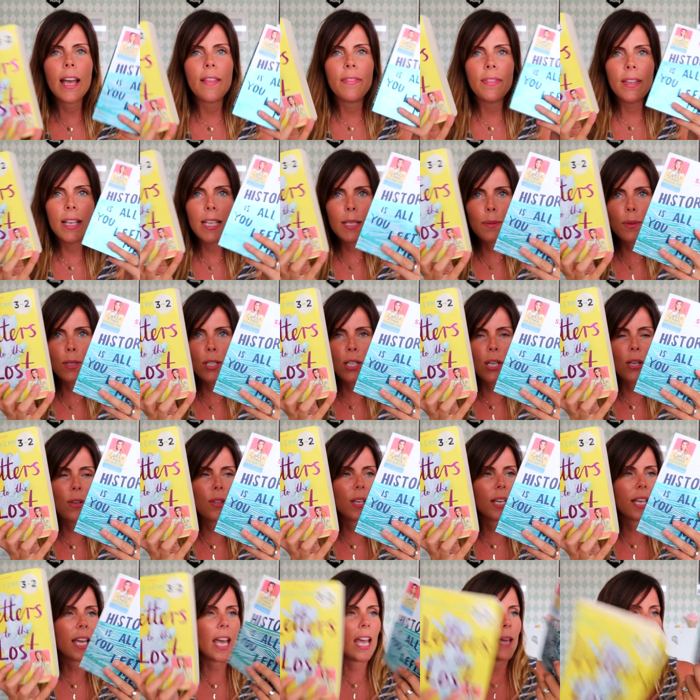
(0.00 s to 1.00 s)
And these were two
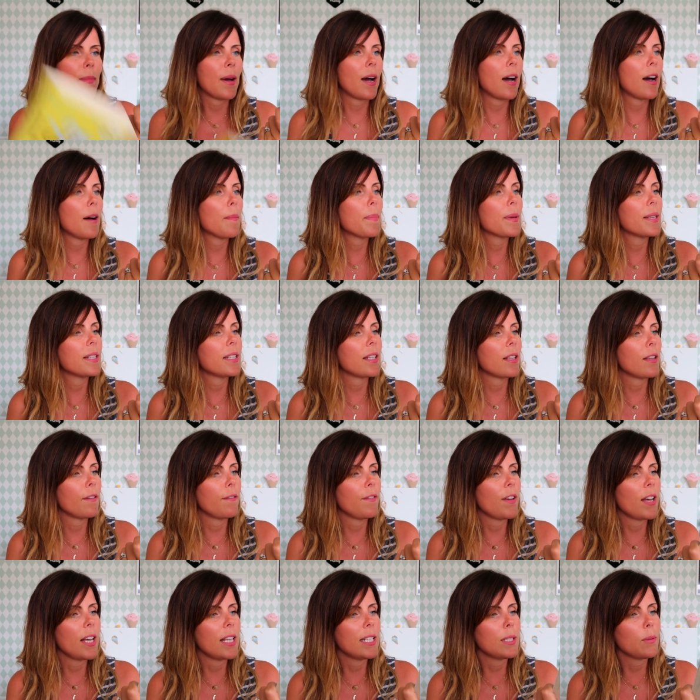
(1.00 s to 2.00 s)
that came up. So the
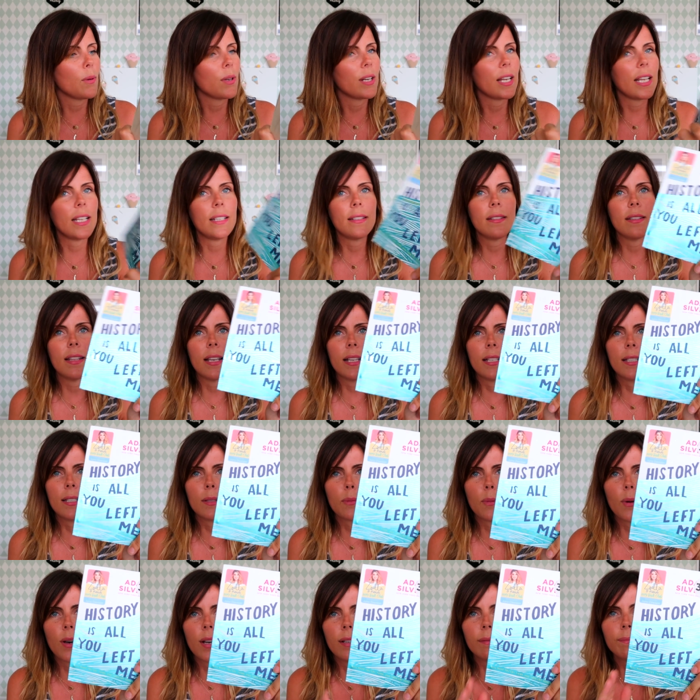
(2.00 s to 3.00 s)
first one is
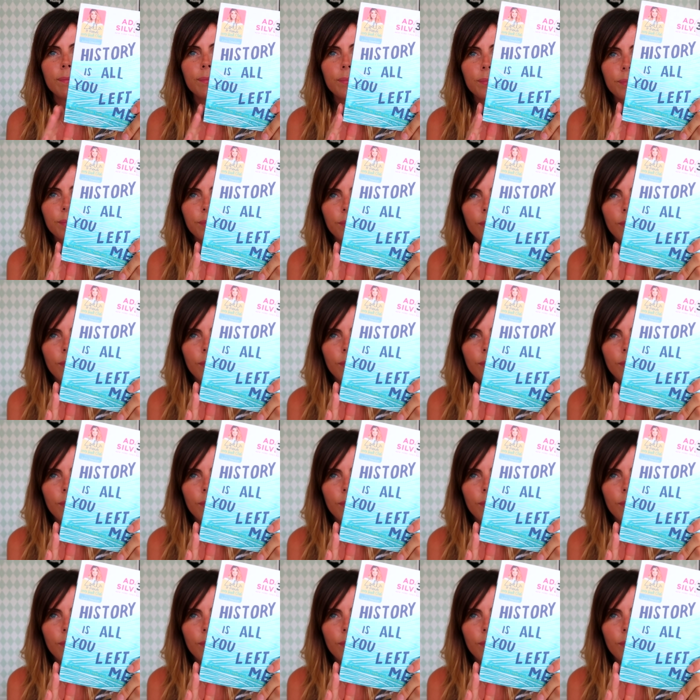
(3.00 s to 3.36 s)
this one,